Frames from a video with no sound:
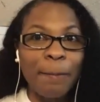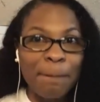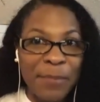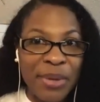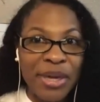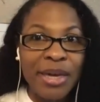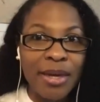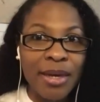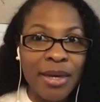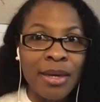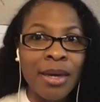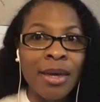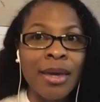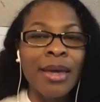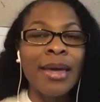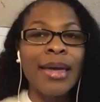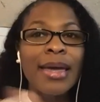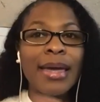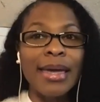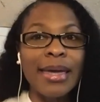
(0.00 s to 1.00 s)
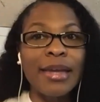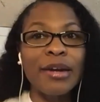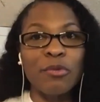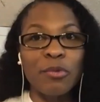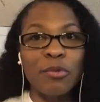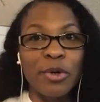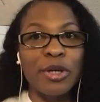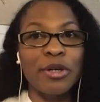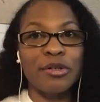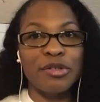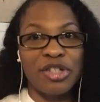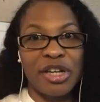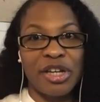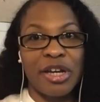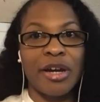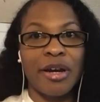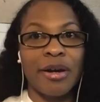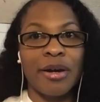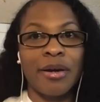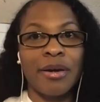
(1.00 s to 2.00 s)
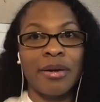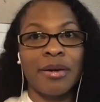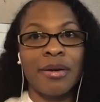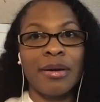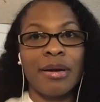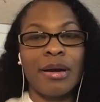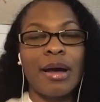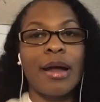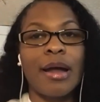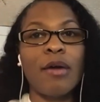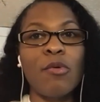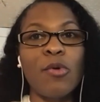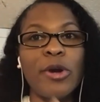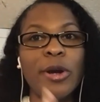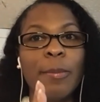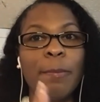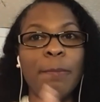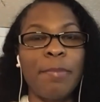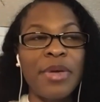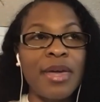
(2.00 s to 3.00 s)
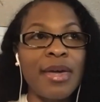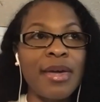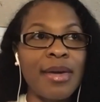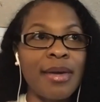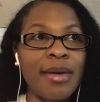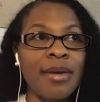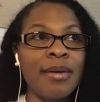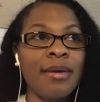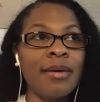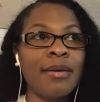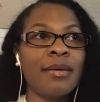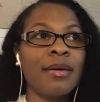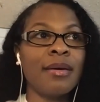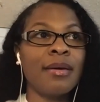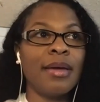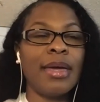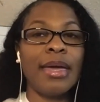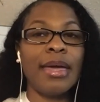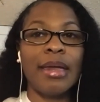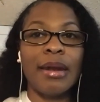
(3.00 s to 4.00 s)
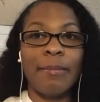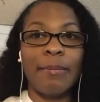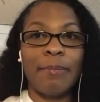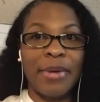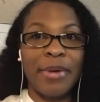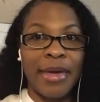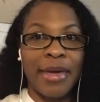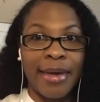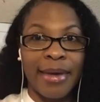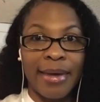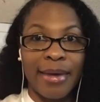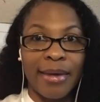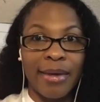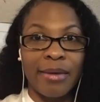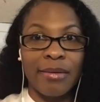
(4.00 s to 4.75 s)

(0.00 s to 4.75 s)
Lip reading: be in a wheelchair. I don't want to be in a bed.